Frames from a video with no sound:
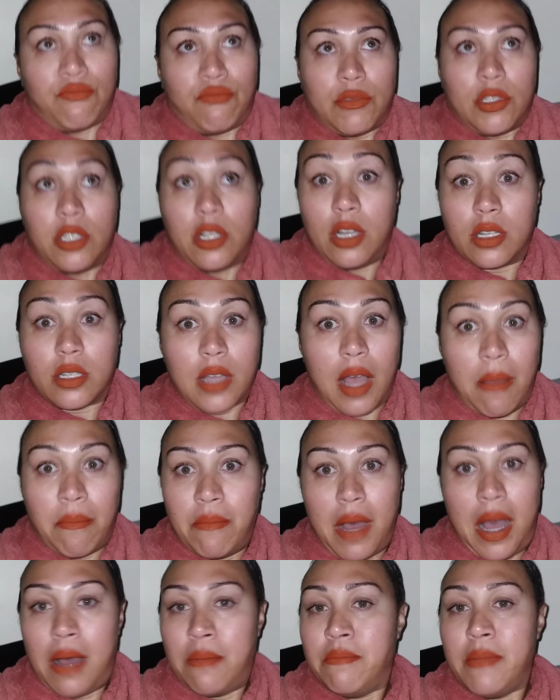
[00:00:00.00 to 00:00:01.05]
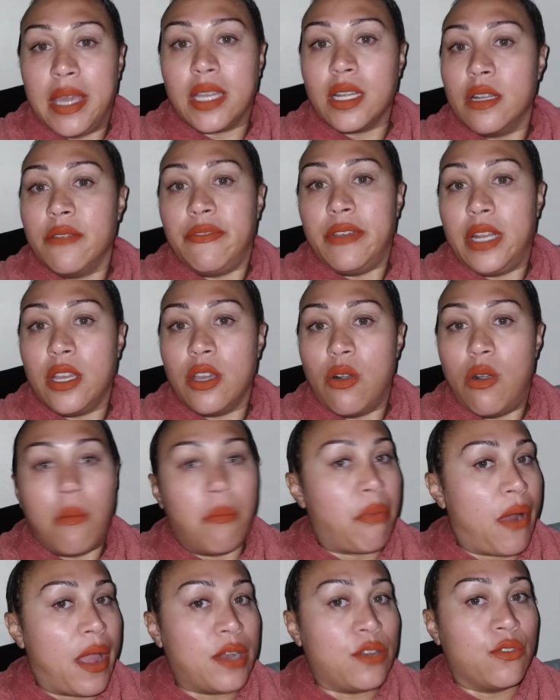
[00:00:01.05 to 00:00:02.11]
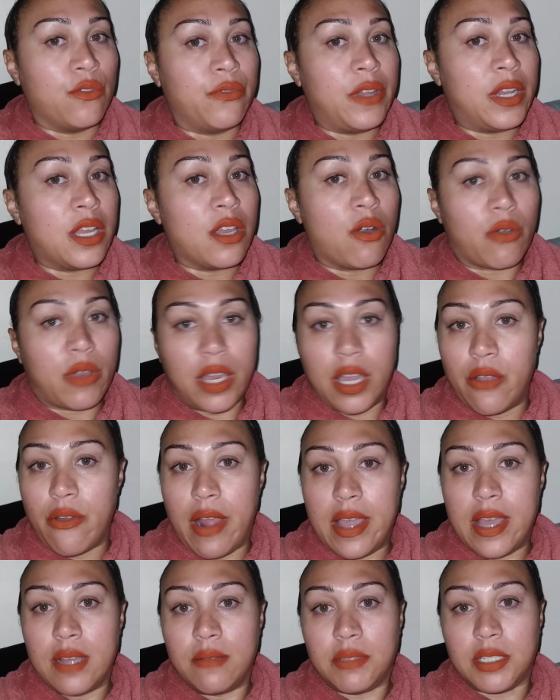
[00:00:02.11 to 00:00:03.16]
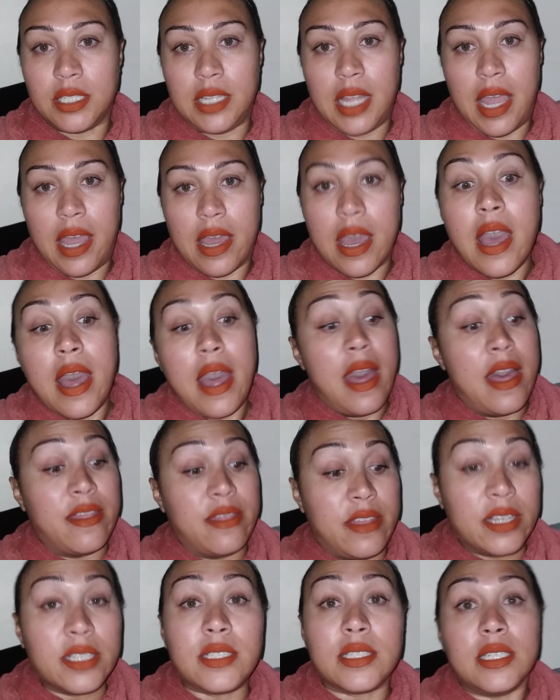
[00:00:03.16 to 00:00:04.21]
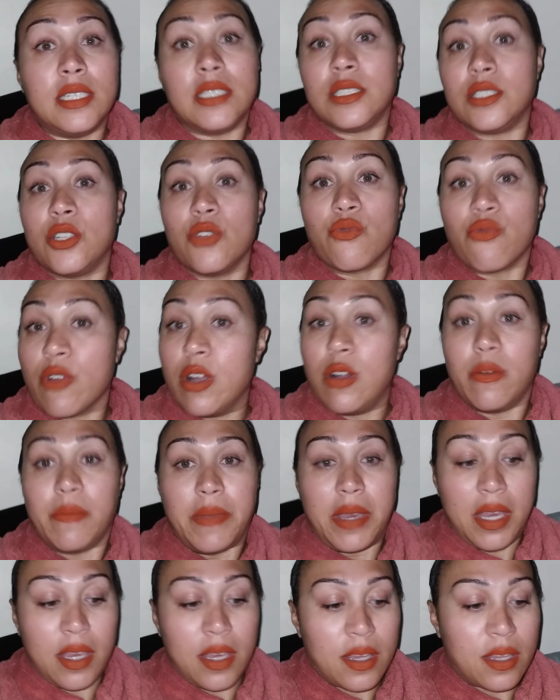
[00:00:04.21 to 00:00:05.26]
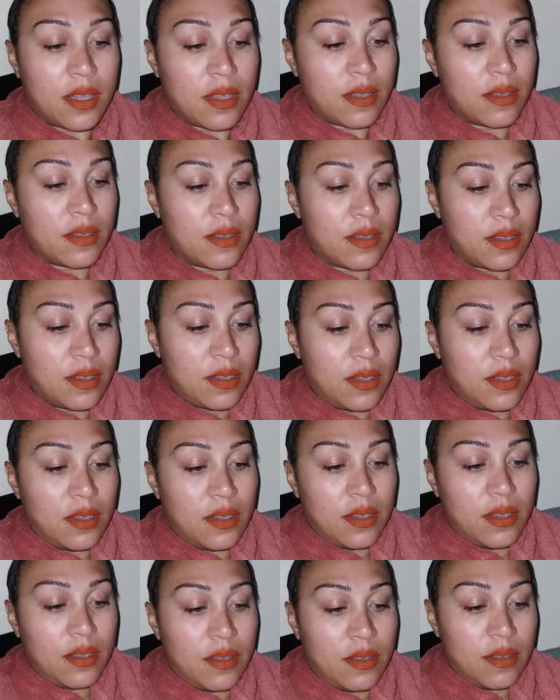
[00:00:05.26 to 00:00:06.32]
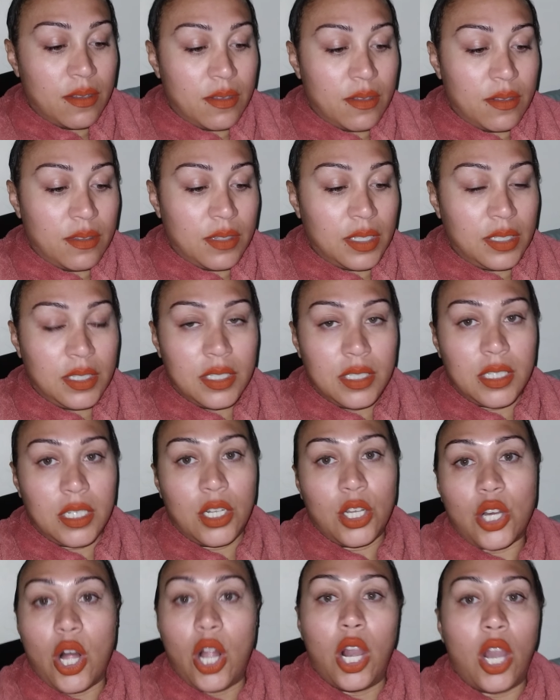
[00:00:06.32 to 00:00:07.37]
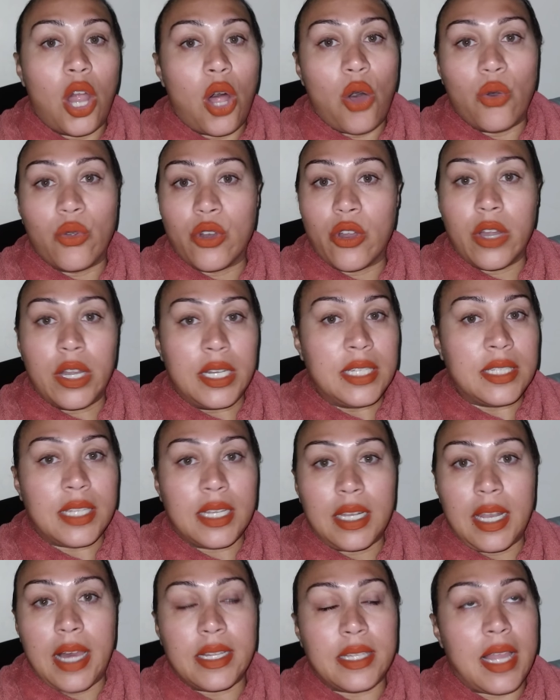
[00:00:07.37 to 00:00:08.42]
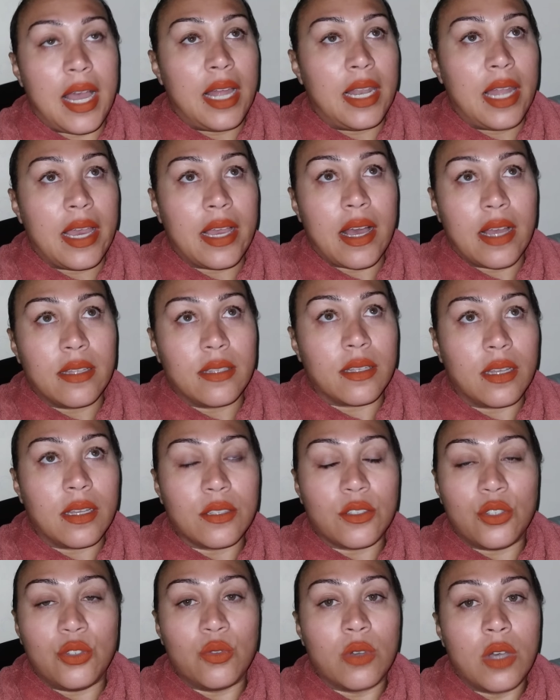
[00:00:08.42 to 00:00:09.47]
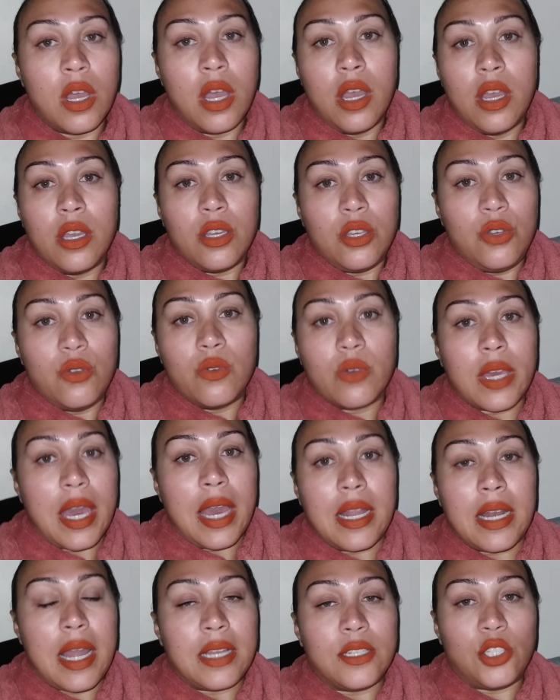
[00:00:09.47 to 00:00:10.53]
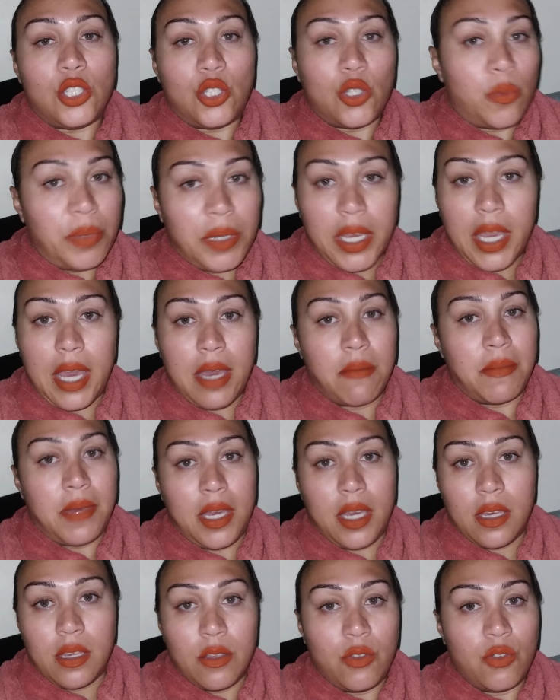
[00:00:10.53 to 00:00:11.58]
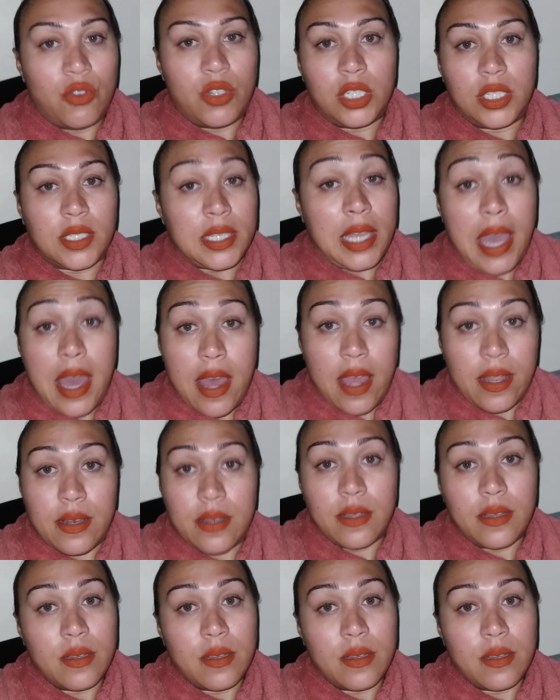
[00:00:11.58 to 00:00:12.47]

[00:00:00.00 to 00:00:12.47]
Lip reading: look, I'm making a video, a brand new video. Here I am today, and this is the real me. This isn't a clone or anything like that. Like you cannot duplicate me. You just can't.